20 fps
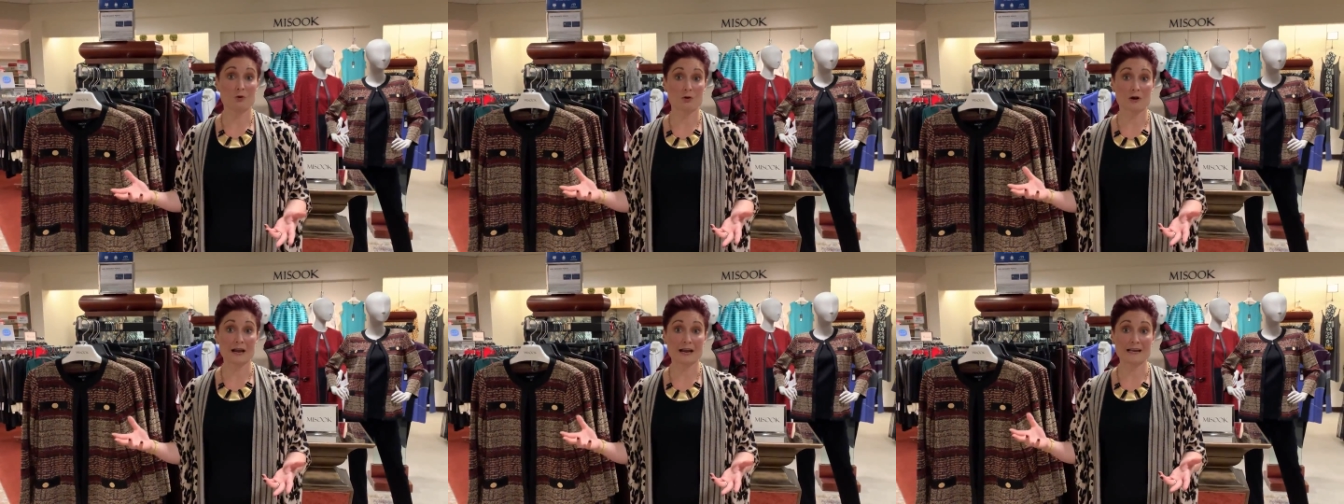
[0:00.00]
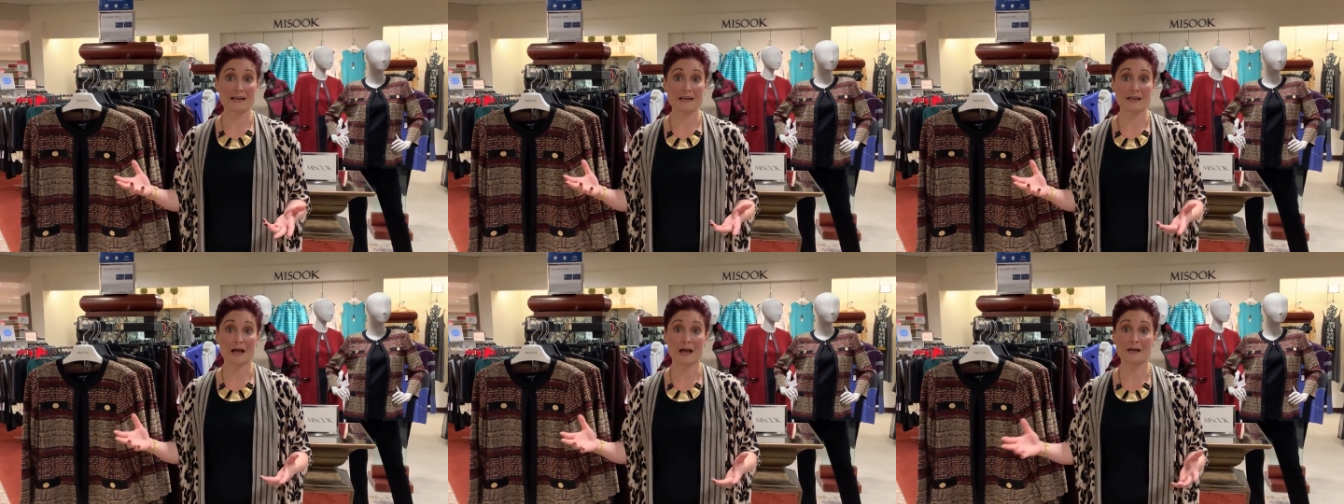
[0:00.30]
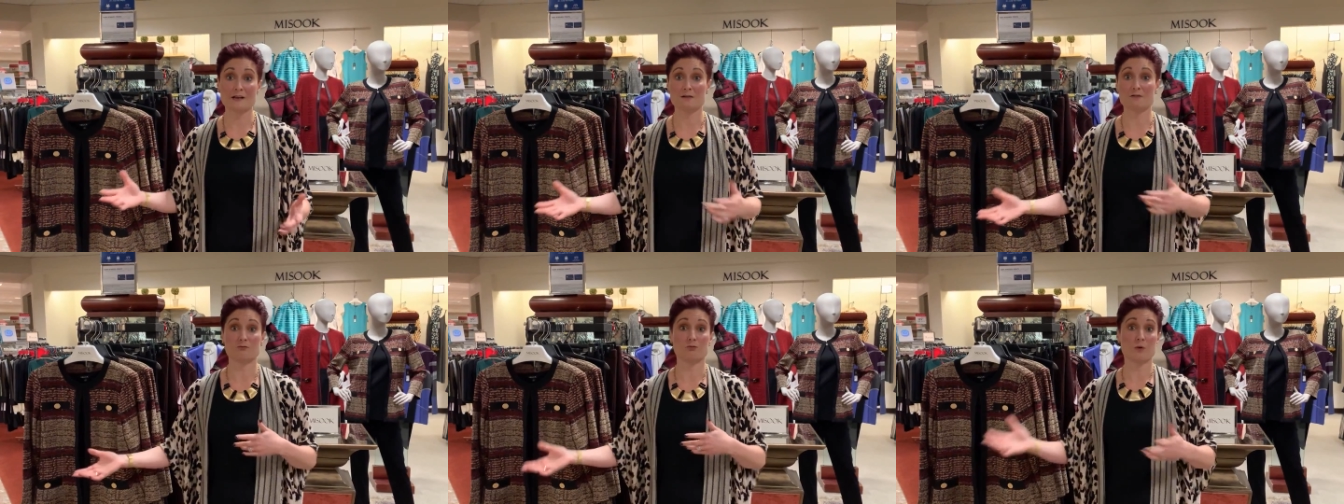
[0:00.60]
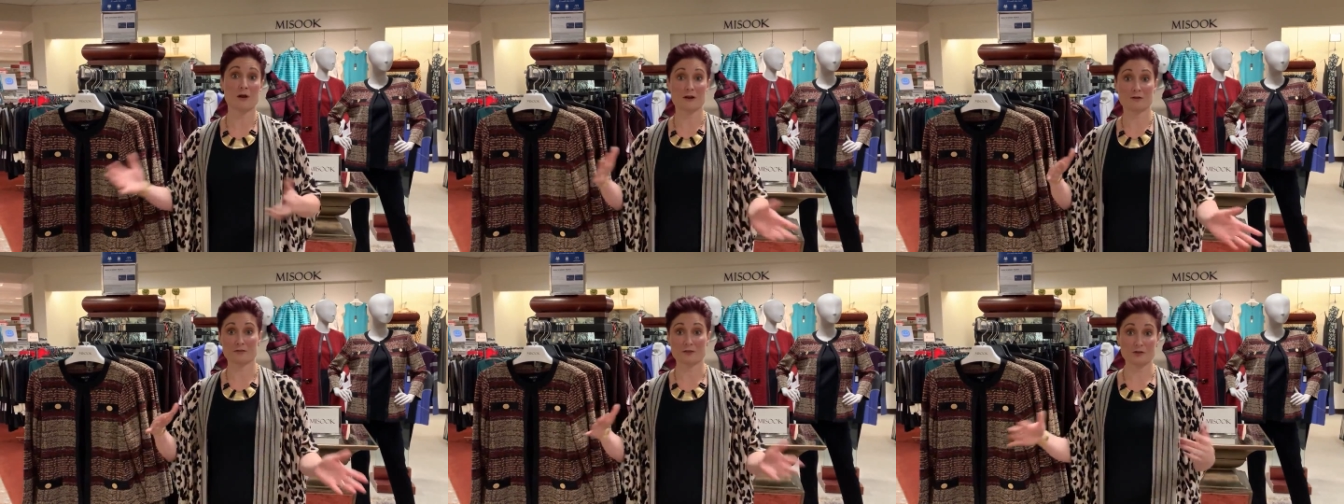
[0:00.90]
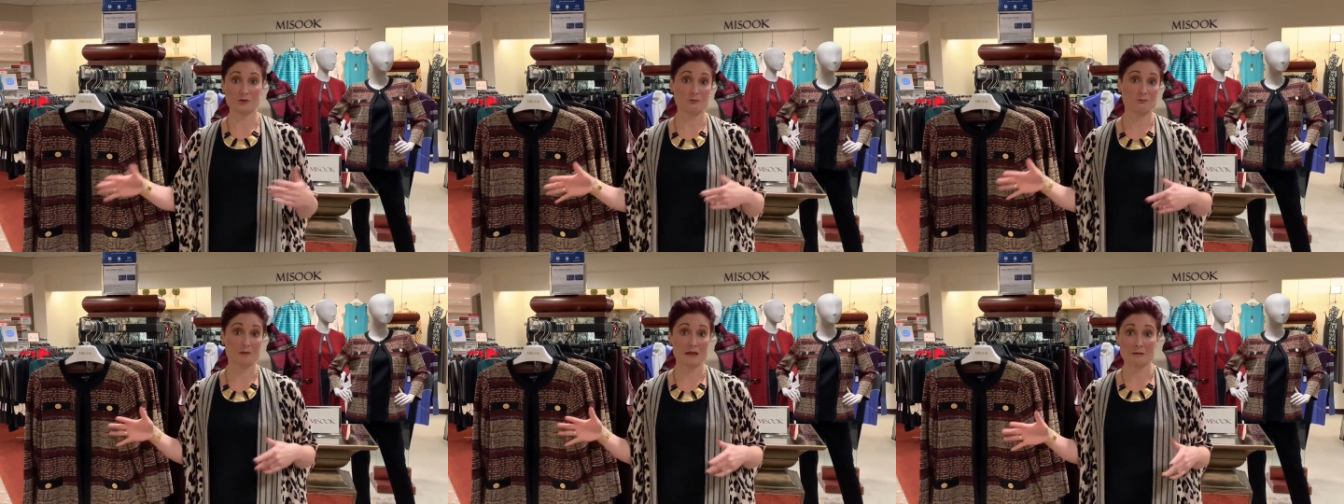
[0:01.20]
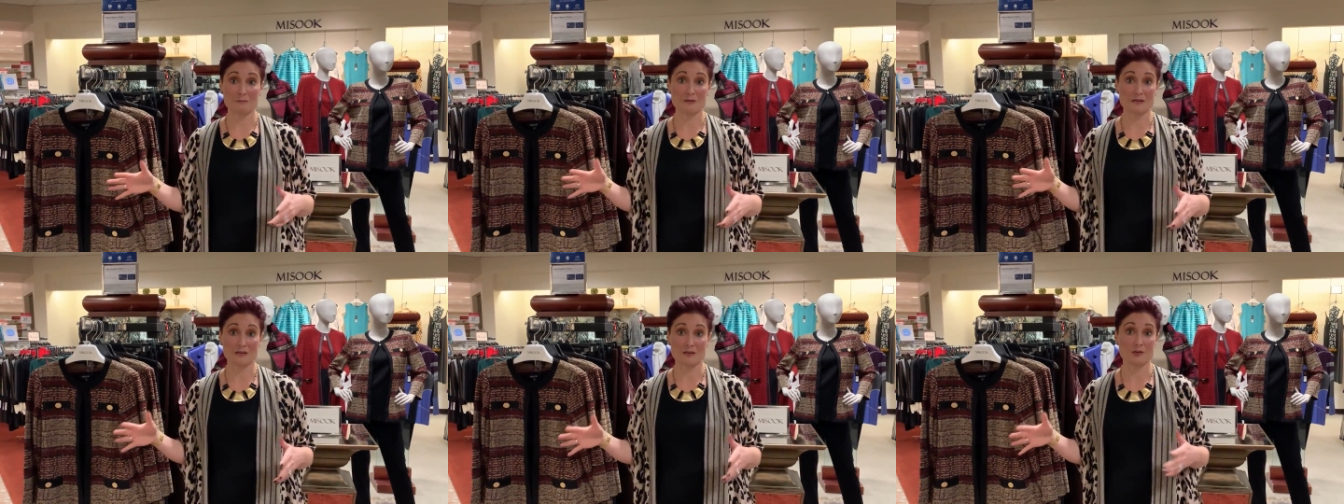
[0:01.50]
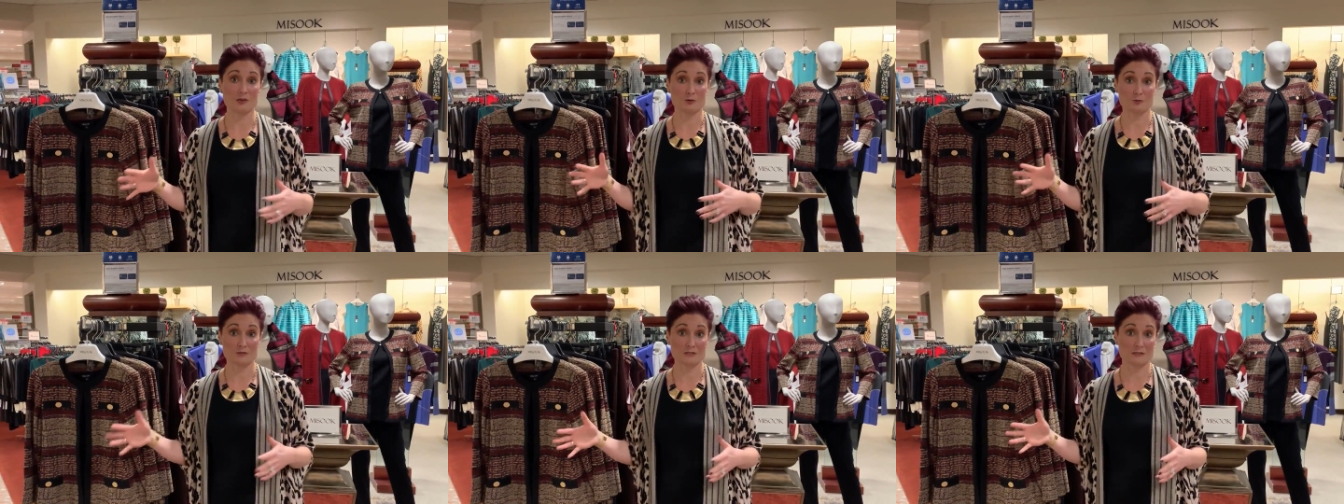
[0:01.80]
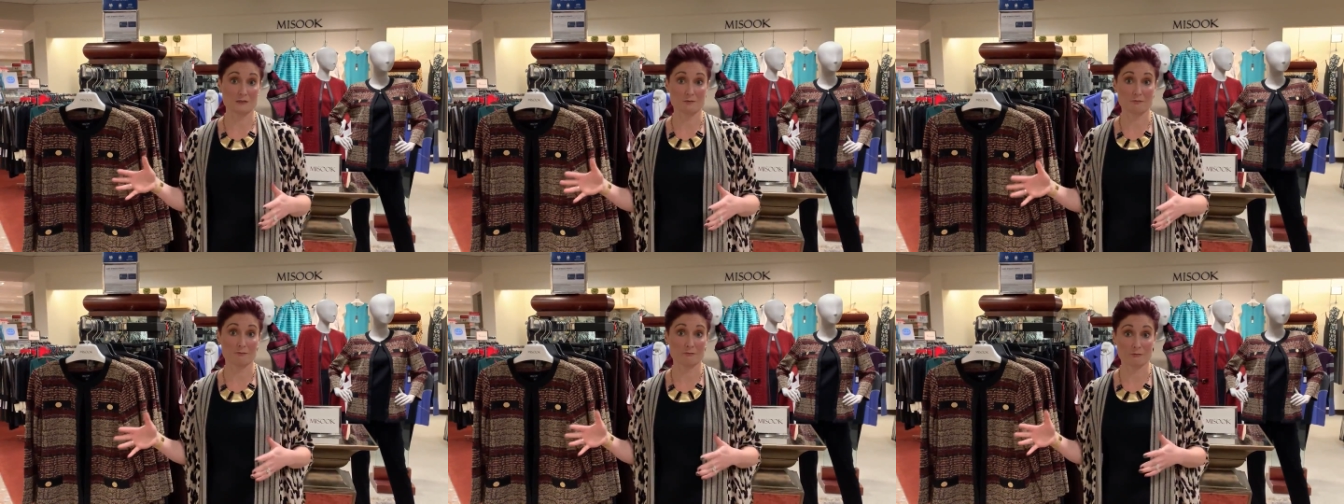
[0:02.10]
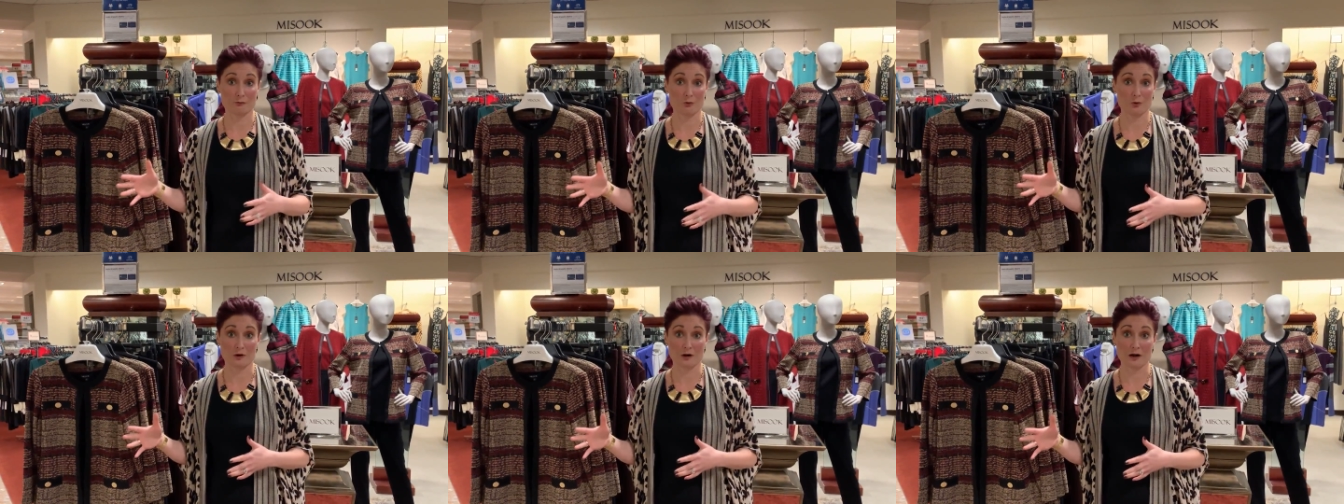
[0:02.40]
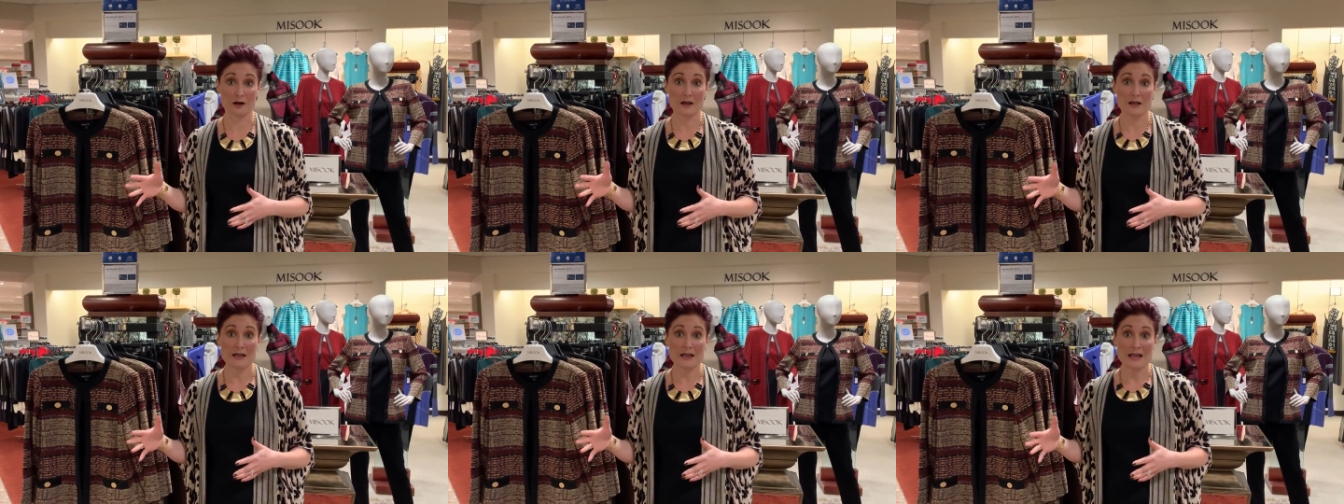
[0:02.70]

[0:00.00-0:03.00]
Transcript: or any kind of wear that you may be using them for.